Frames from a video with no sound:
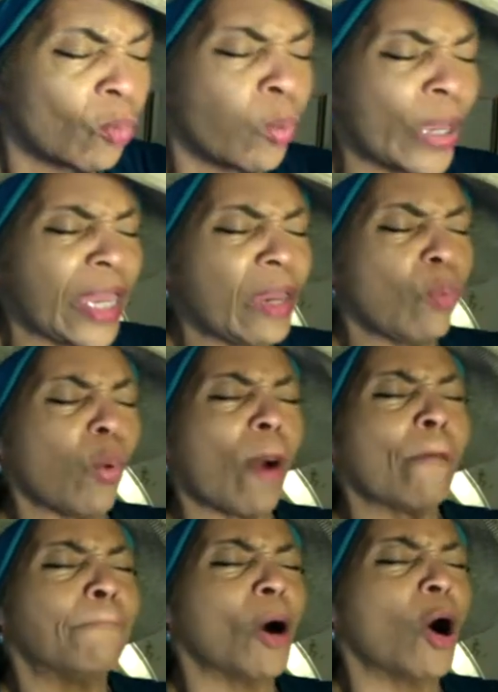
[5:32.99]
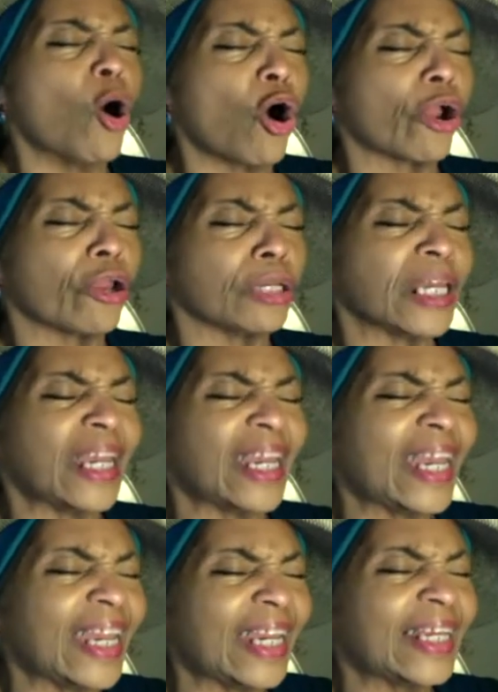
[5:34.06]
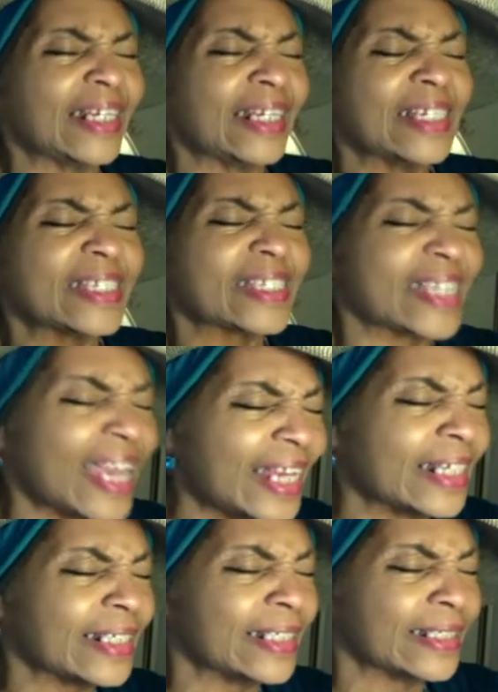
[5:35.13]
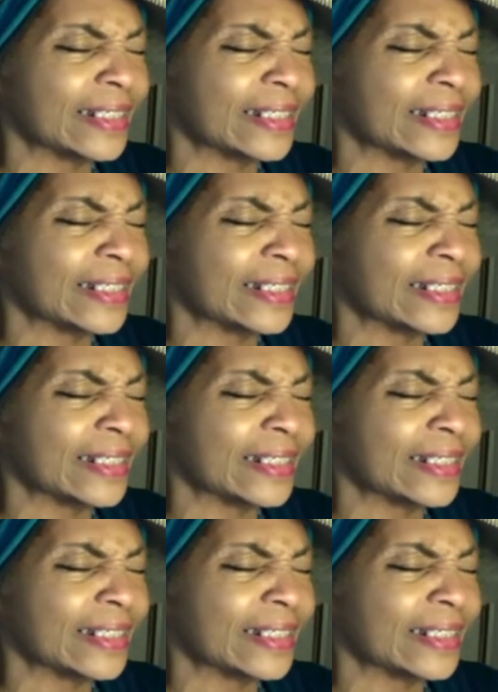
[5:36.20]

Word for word: We were born in sin